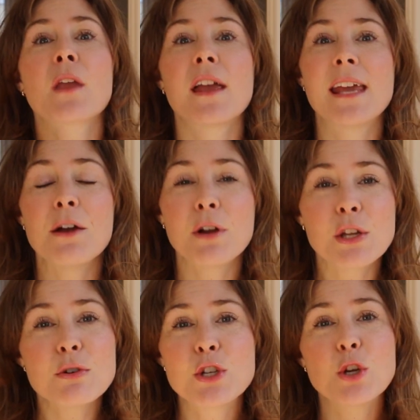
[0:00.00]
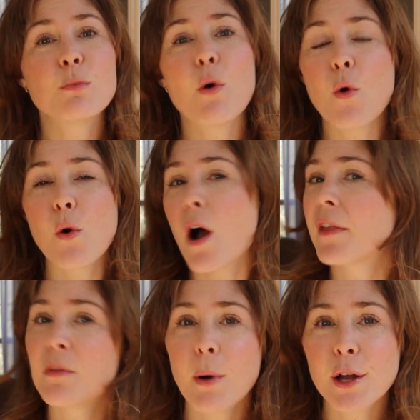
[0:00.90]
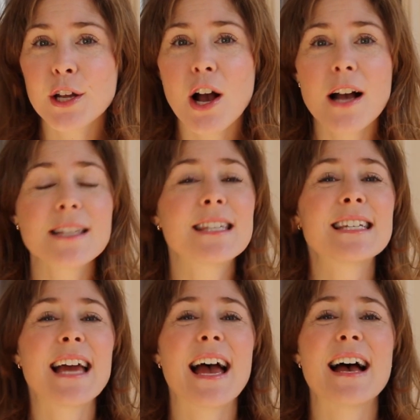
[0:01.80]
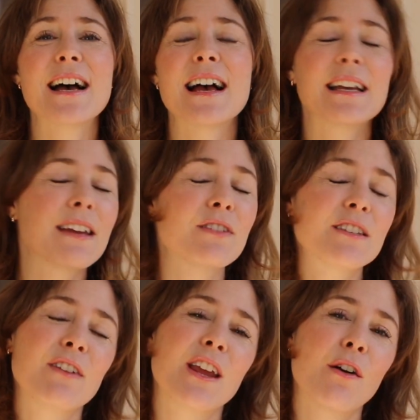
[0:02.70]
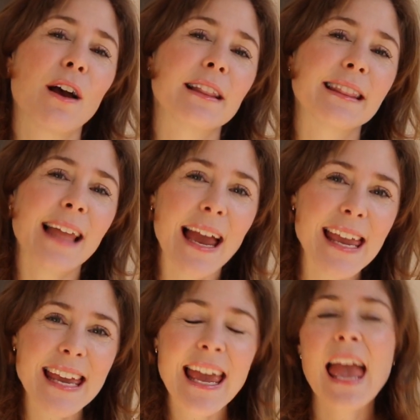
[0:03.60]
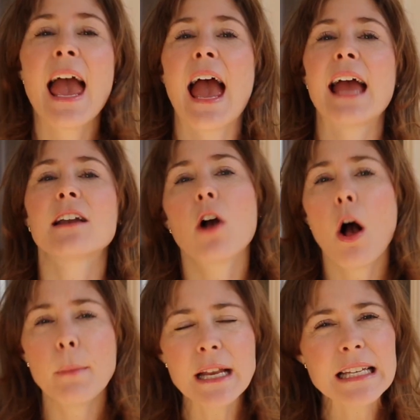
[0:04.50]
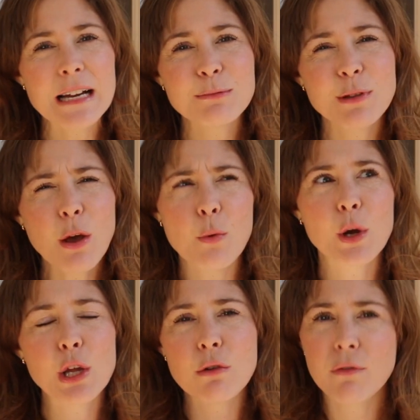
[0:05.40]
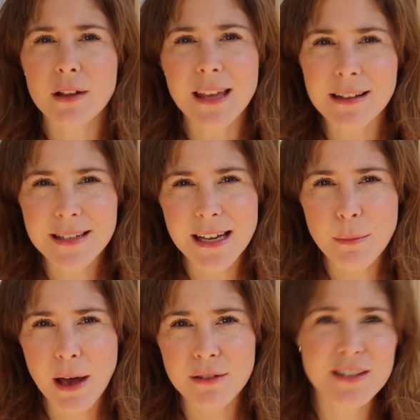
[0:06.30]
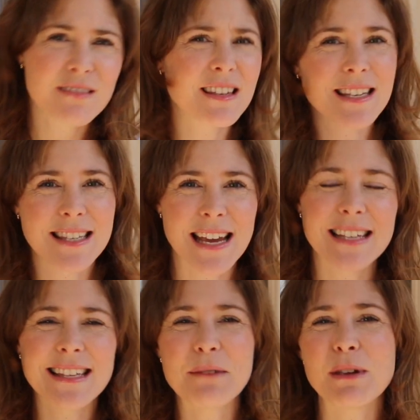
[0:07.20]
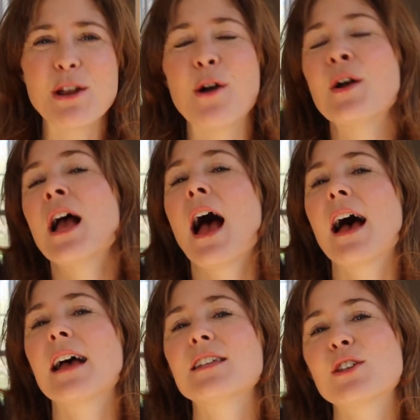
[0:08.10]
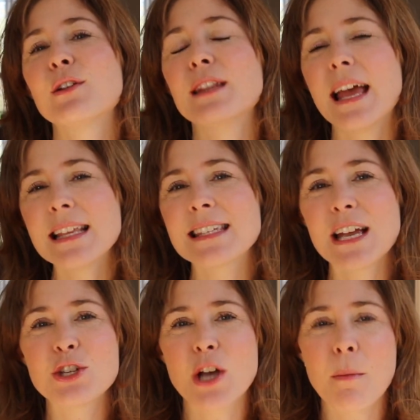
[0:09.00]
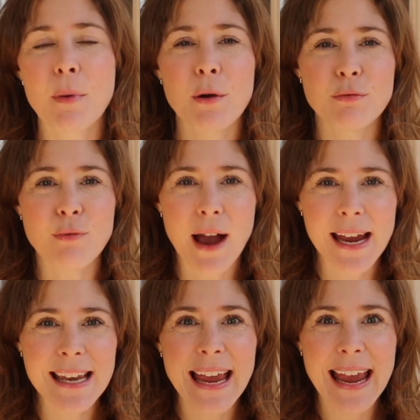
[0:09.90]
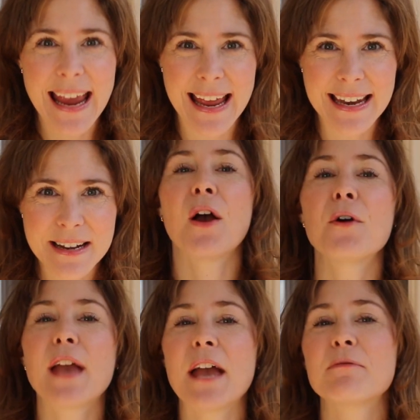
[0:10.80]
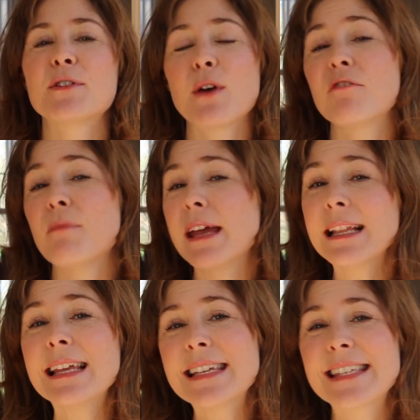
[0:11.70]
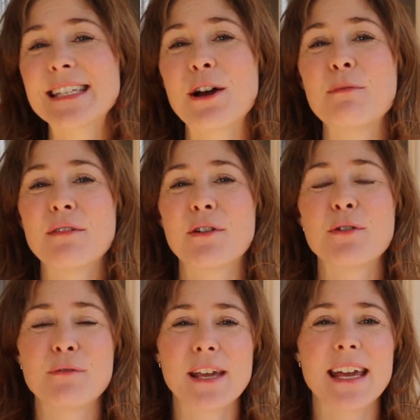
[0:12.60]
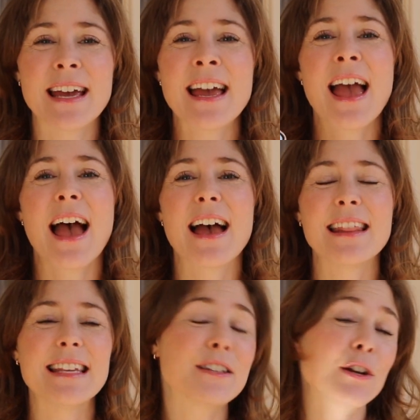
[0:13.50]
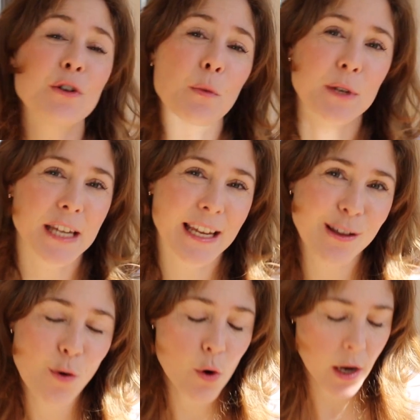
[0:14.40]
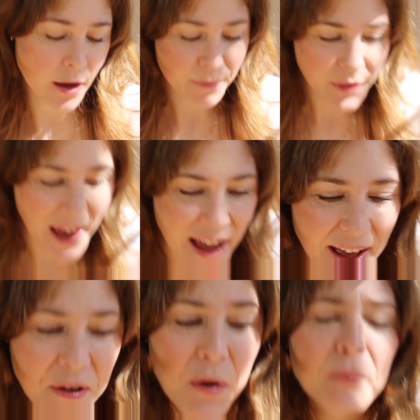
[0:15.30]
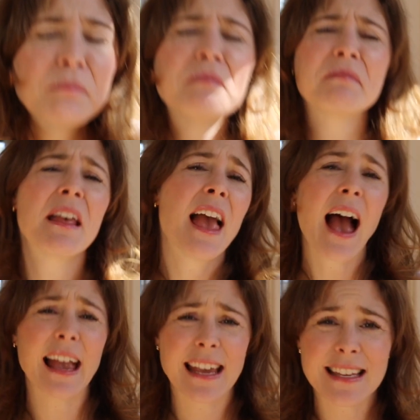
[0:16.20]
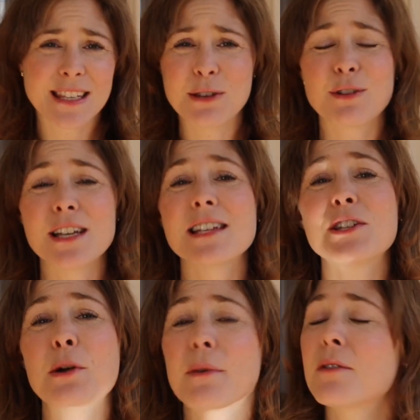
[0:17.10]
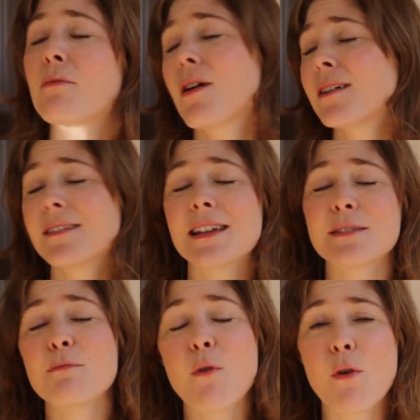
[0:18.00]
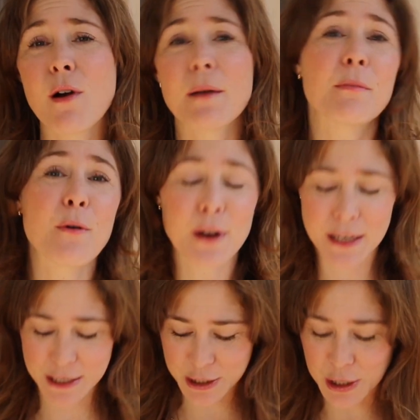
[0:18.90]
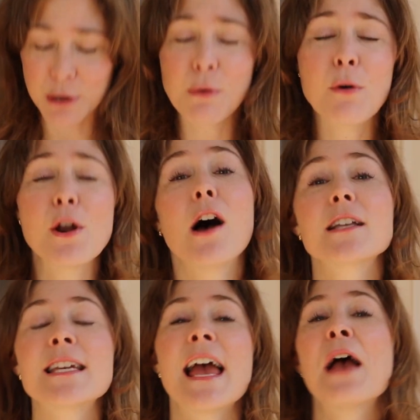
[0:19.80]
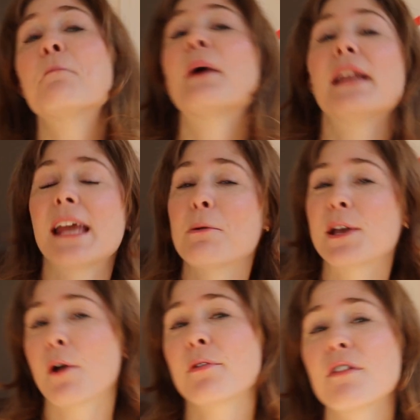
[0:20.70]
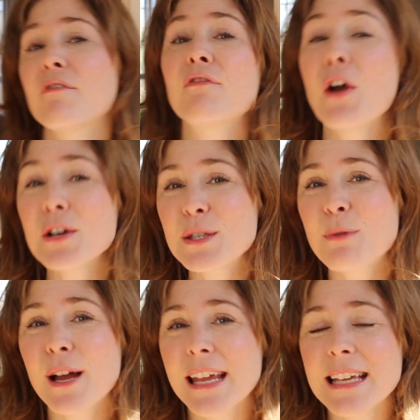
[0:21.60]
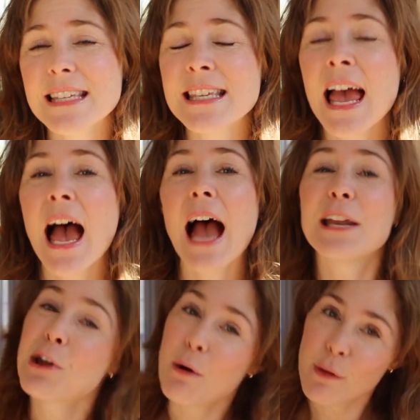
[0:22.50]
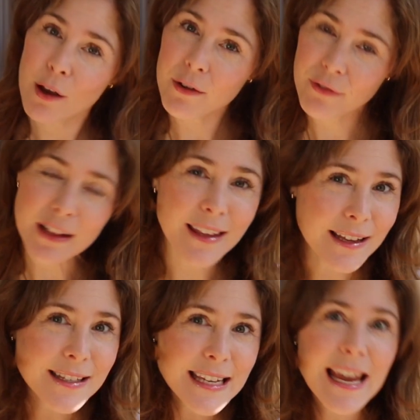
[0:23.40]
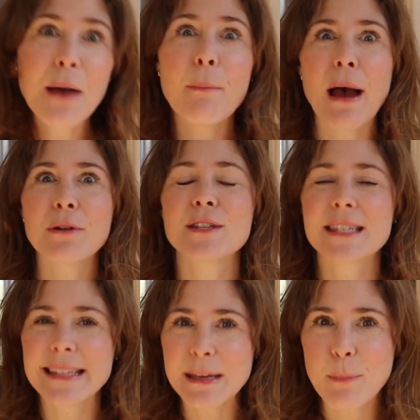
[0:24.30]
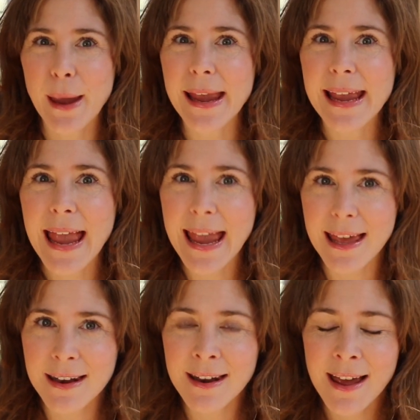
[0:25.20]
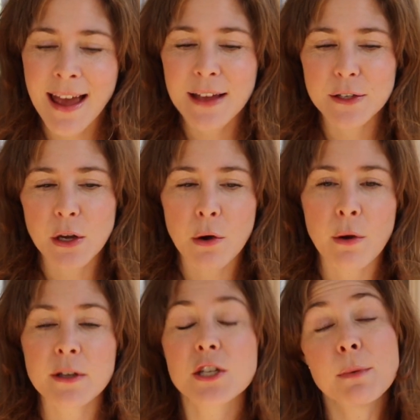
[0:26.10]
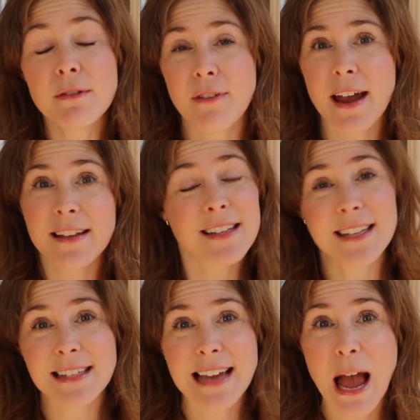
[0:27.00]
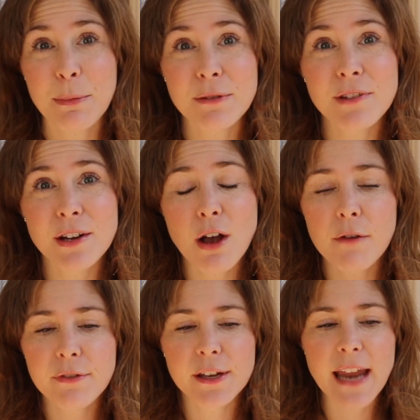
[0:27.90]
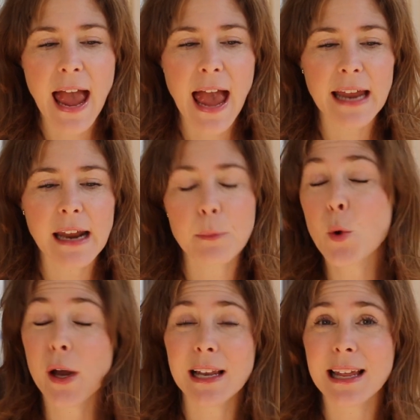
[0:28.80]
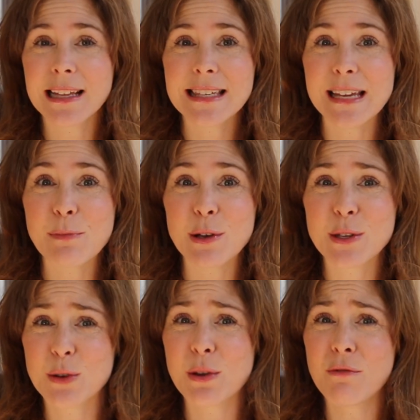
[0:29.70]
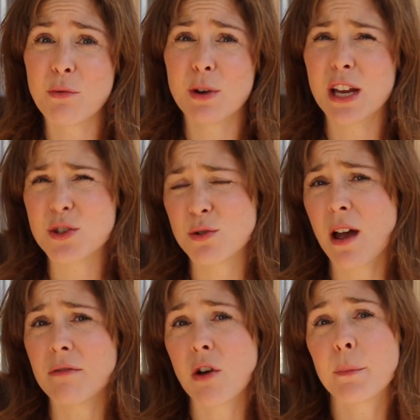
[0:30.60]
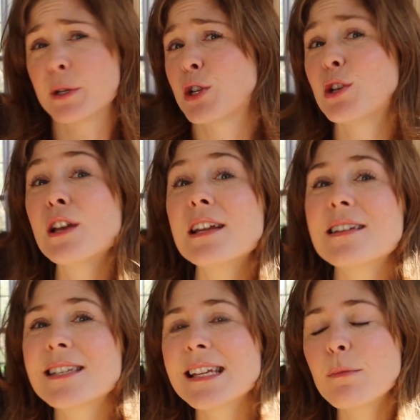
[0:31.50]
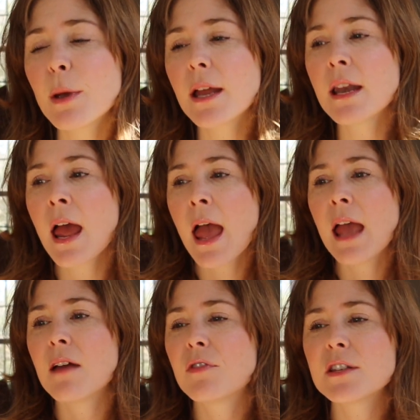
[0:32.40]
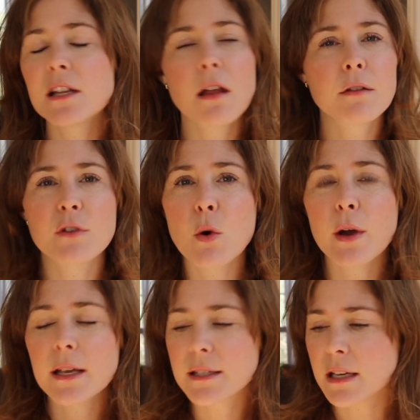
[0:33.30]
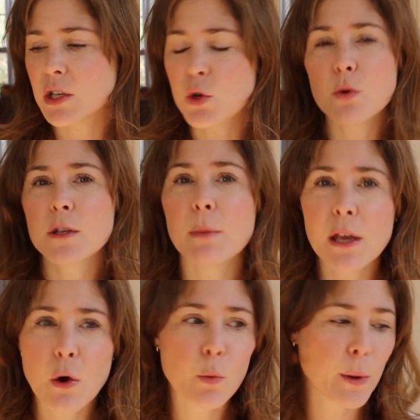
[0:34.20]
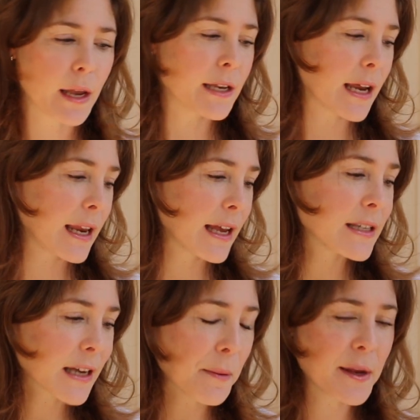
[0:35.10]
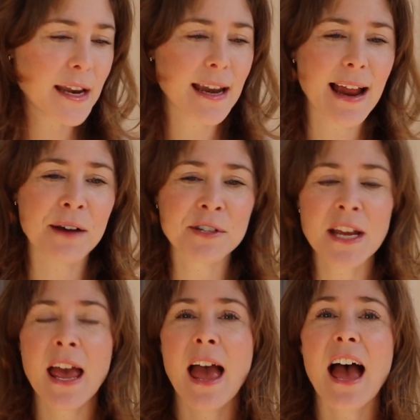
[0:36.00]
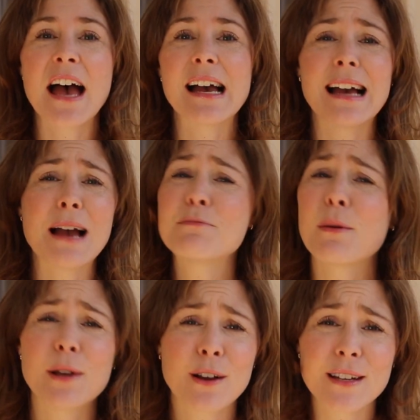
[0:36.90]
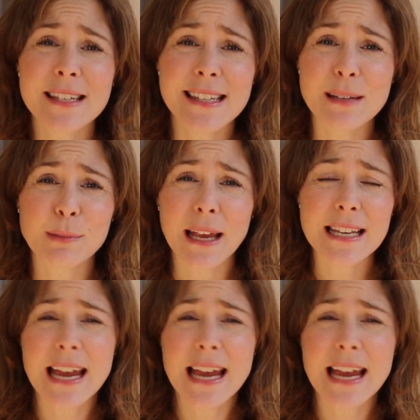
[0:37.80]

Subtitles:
here on YouTube or on the podcast. Give this video a like and comment down below. What do you feel guilty about these days? Let me know. So let's jump right in. Okay, so I've made a list on my phone over here. These are in no particular order. I guess you can determine what is more important to you or not, but here we go. The first one is, I no longer feel guilty about sleeping in. So to be fair, this doesn't happen very often, and I'm quite a light sleeper, so even when I do have the opportunity to sleep in, if there's a lot of noise and doors are being opened and kids are coming in and out, I'm probably not going to sleep late